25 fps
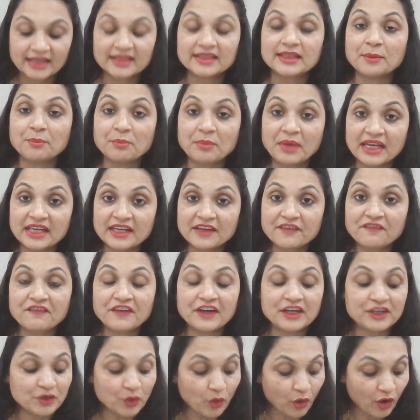The
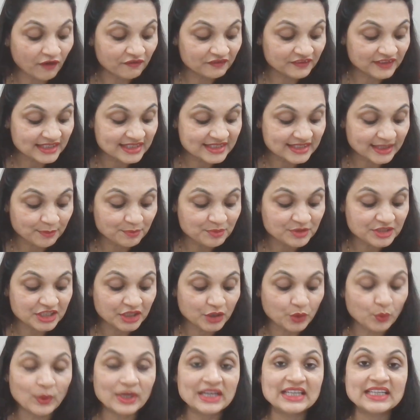benefit of the
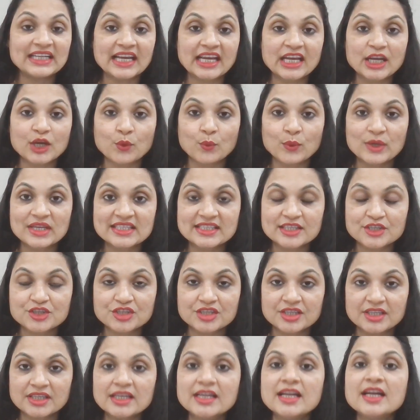subsequent
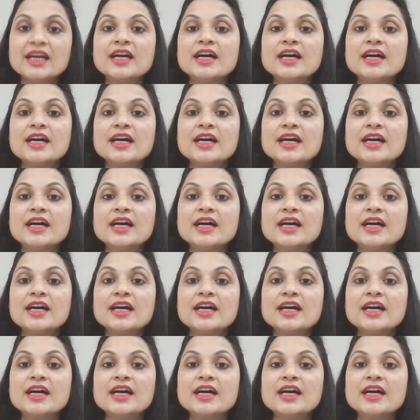acquisition